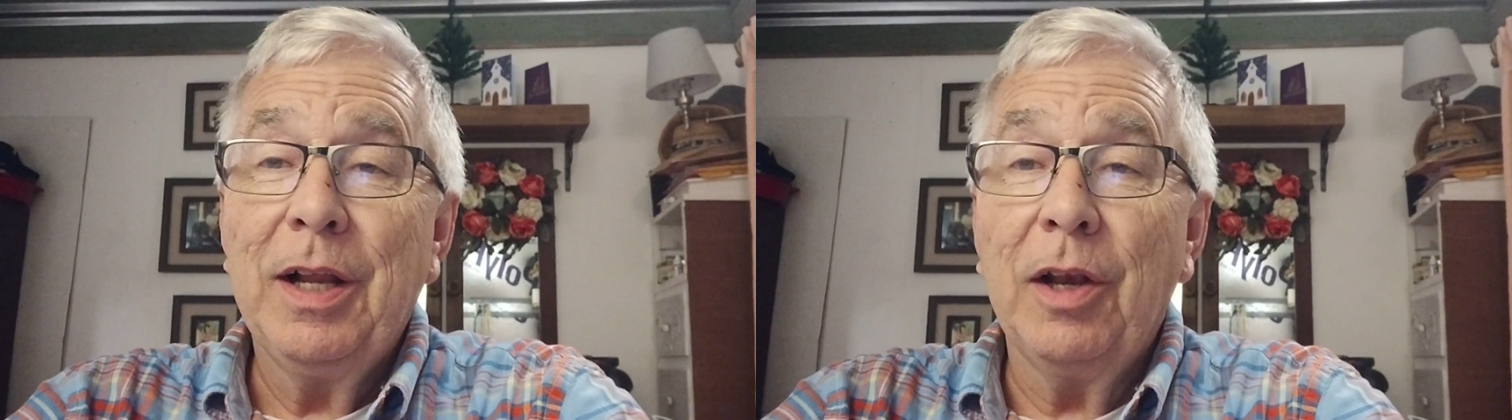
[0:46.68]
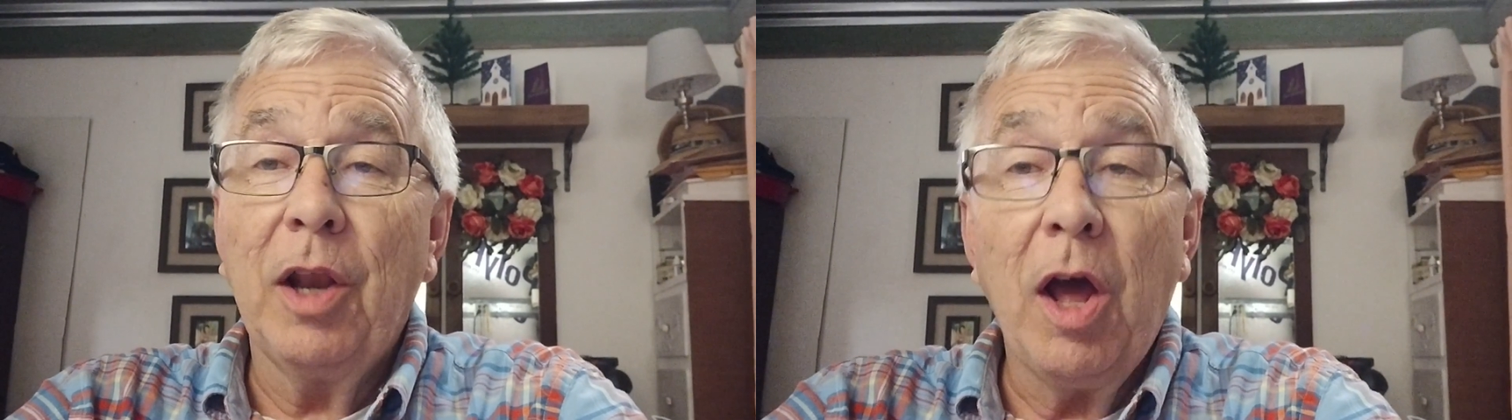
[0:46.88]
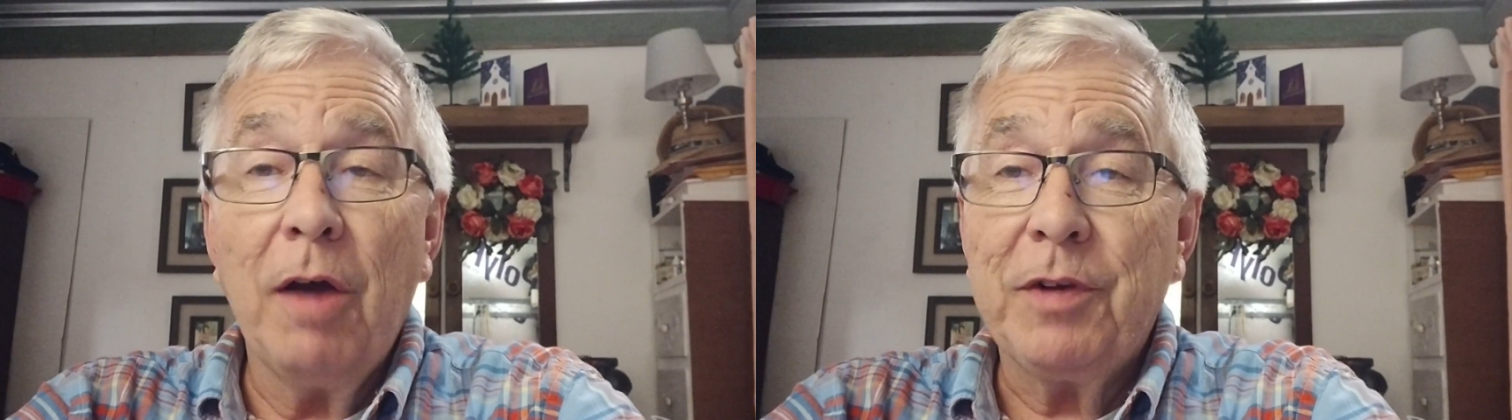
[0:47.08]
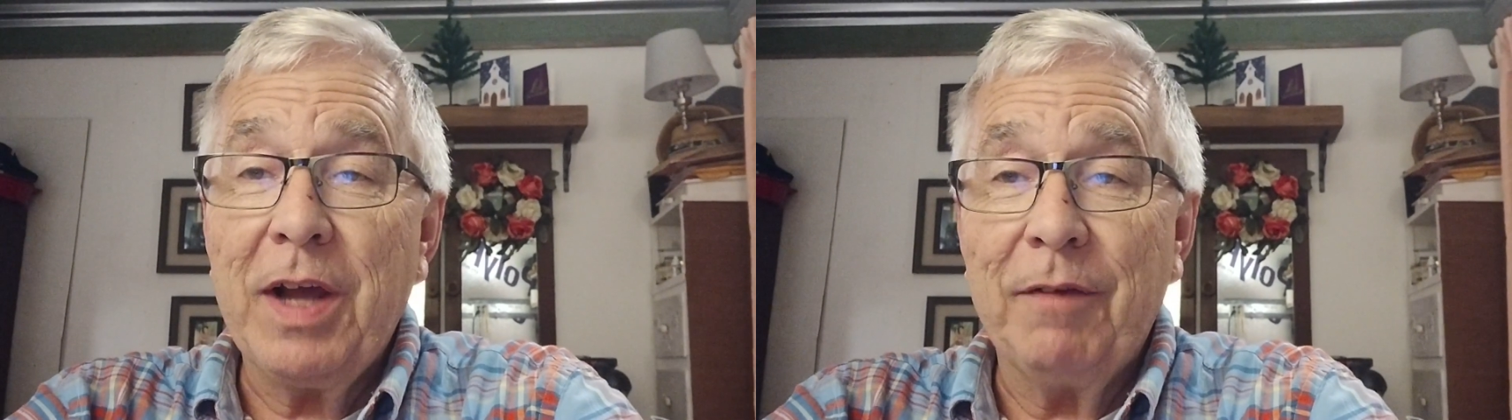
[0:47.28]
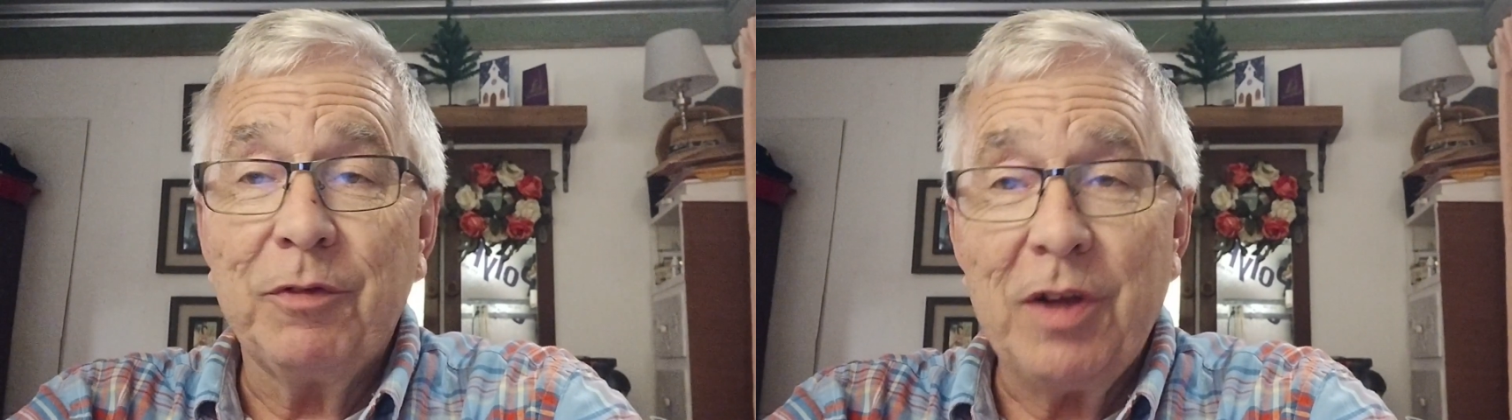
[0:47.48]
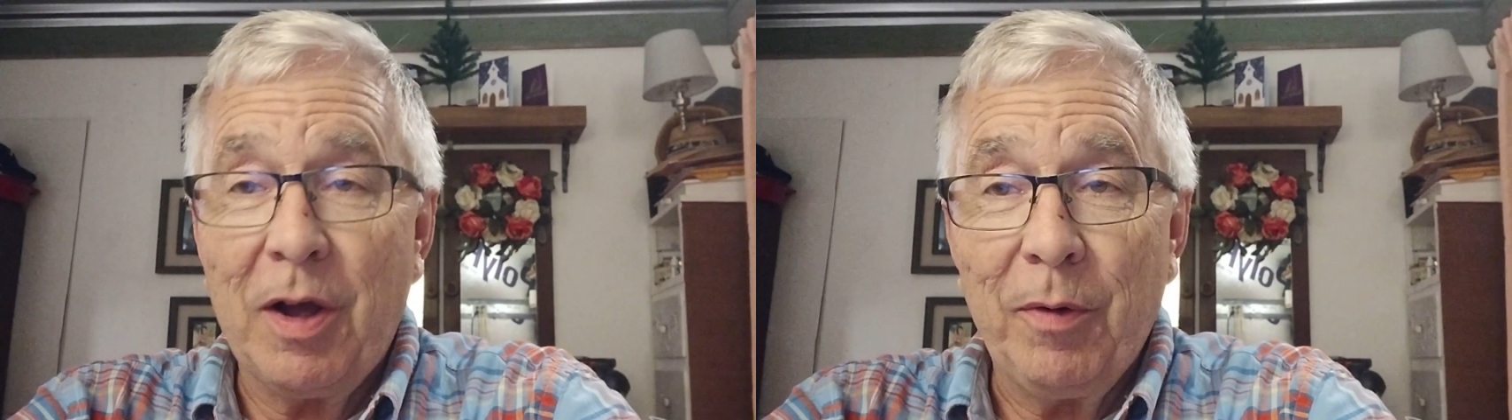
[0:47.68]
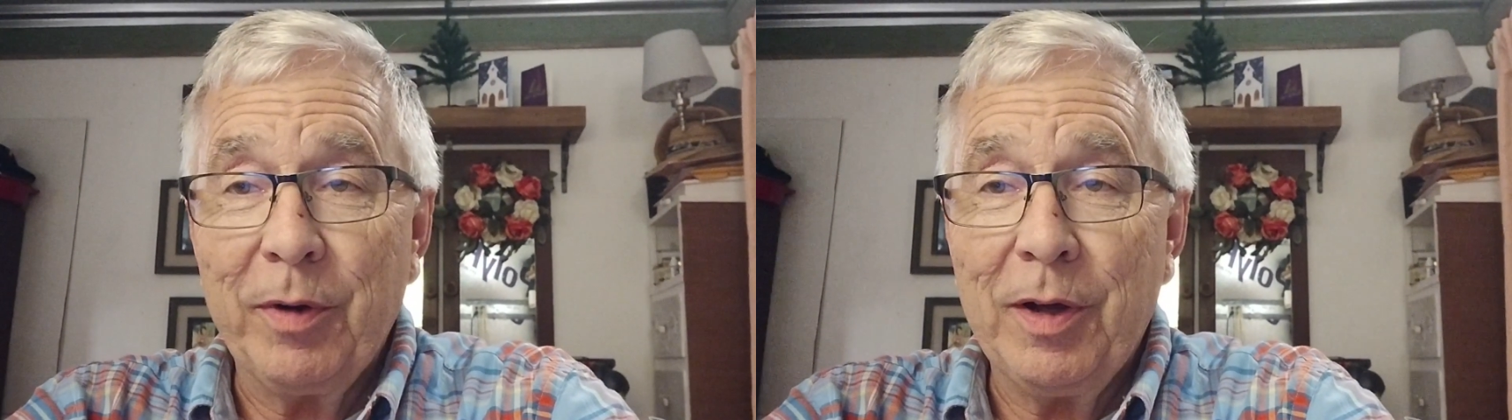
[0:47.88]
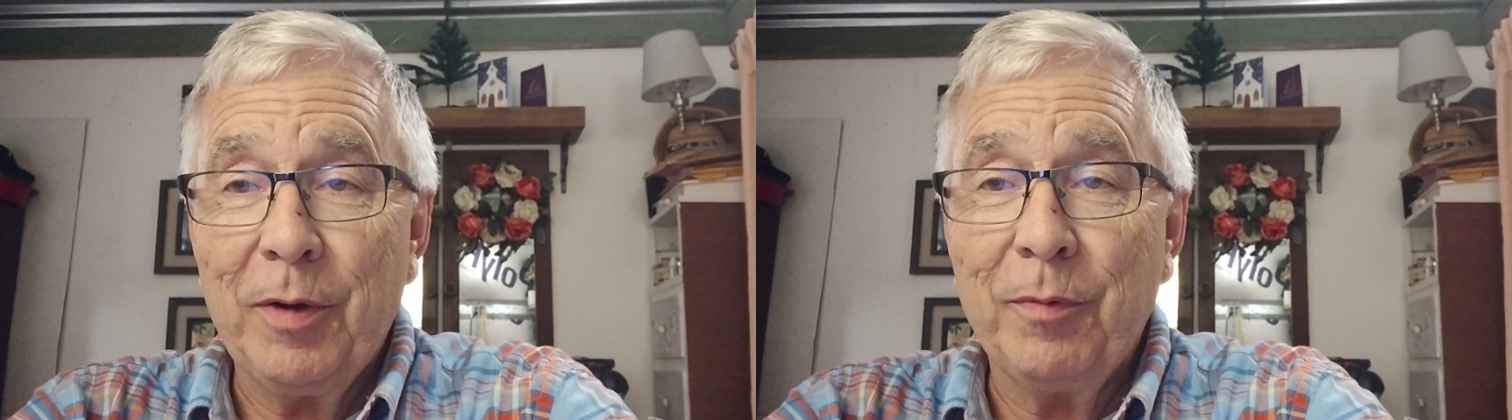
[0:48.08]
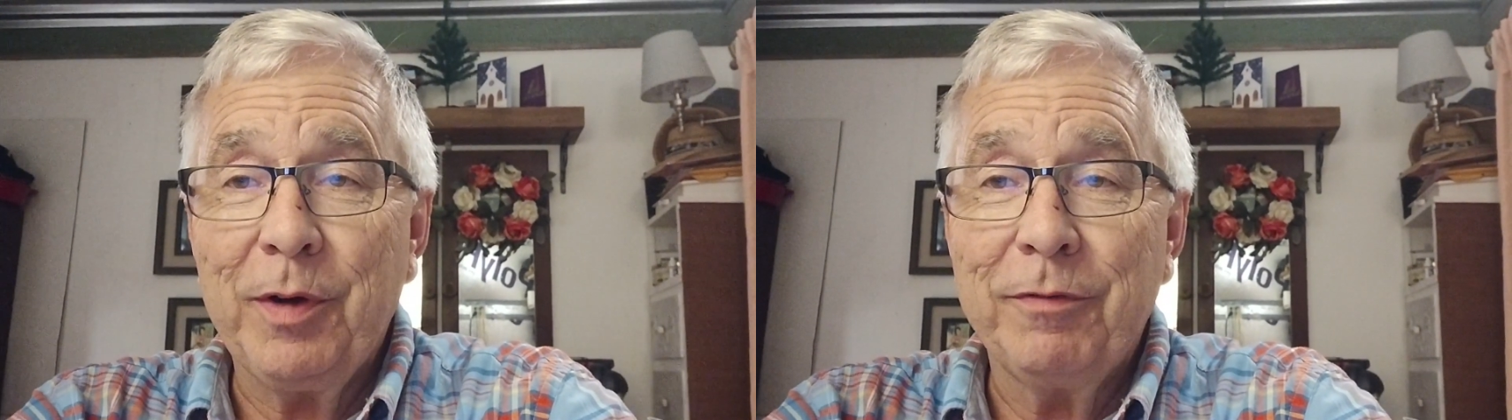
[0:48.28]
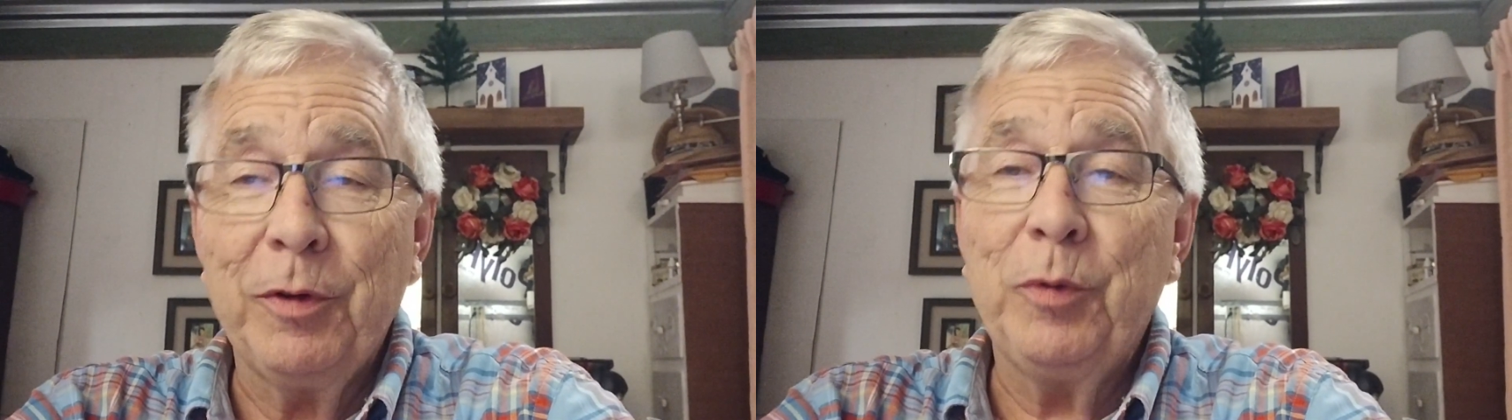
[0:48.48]
love to have salt on
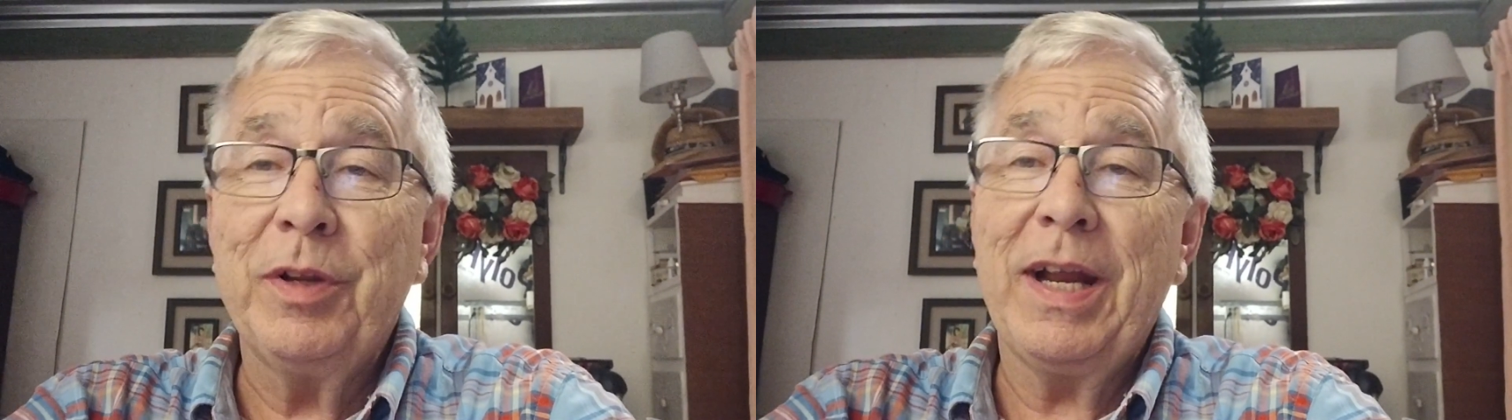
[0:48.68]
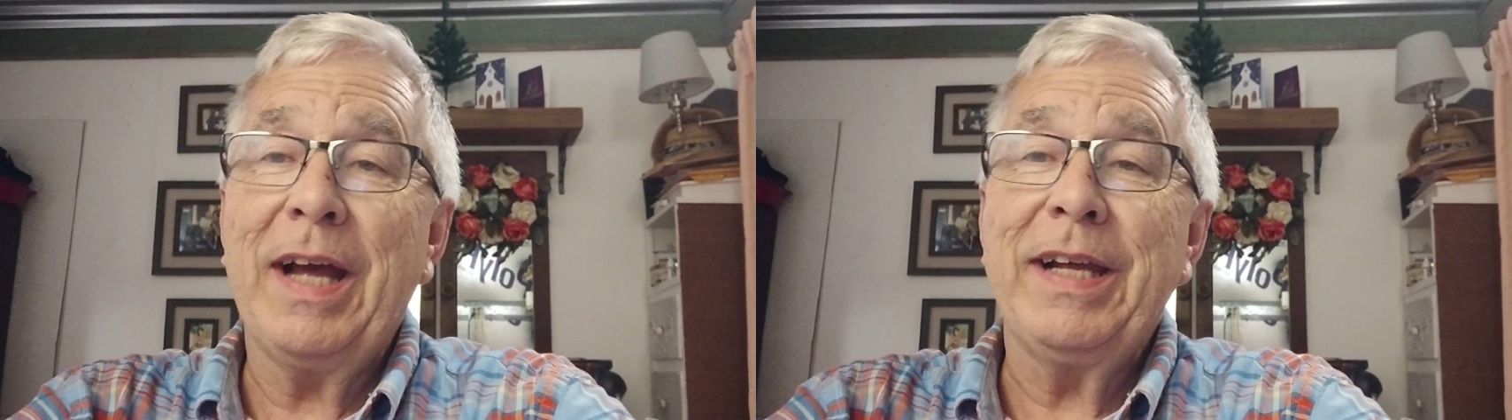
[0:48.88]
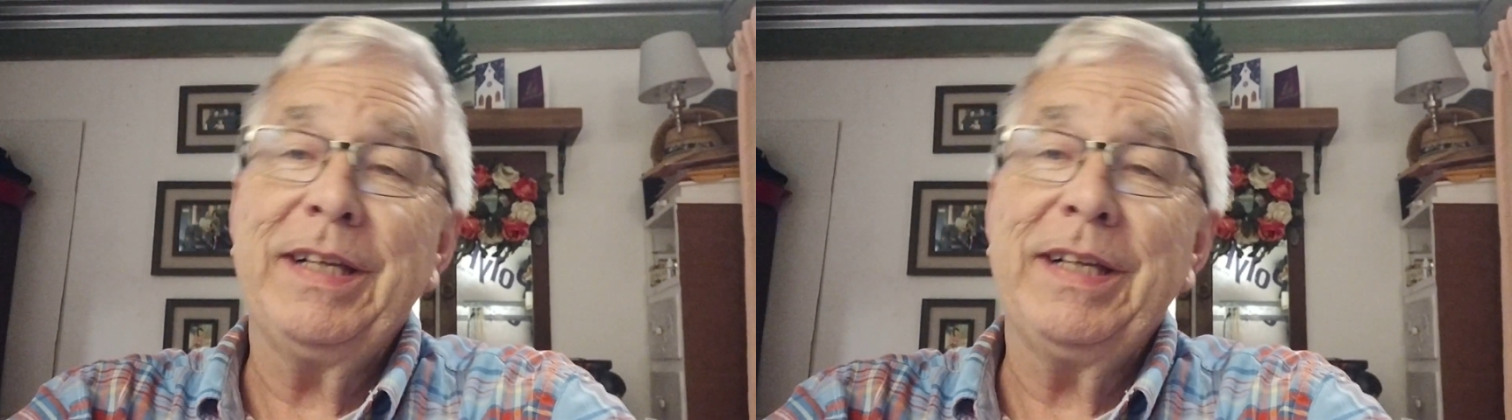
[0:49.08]
the food that I